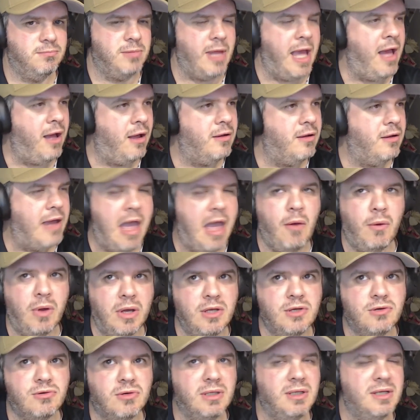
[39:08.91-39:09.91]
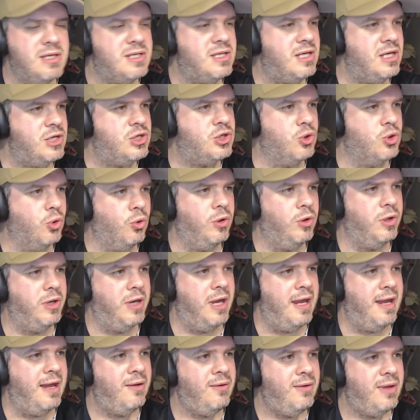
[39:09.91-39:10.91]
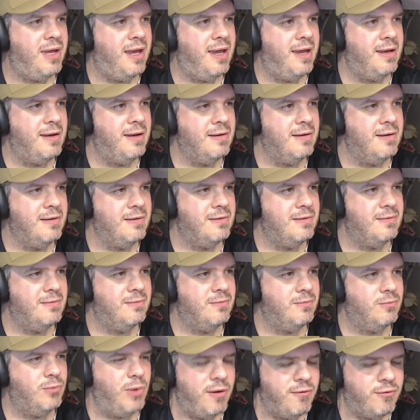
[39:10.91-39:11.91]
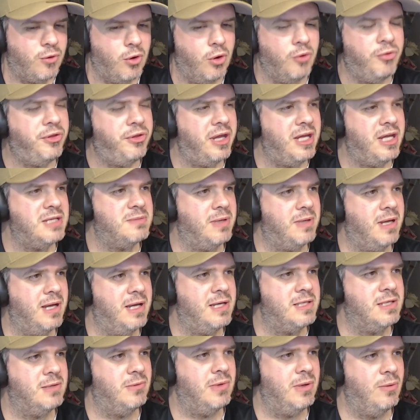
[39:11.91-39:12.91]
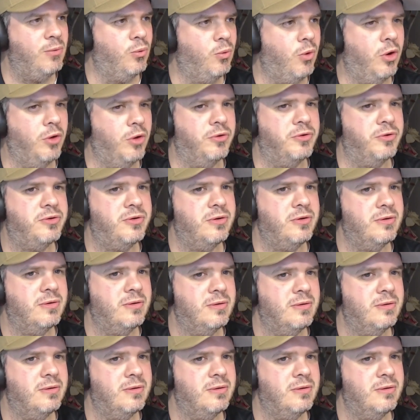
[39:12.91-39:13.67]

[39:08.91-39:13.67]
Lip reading: our injury list is short now, and we've got these players that we want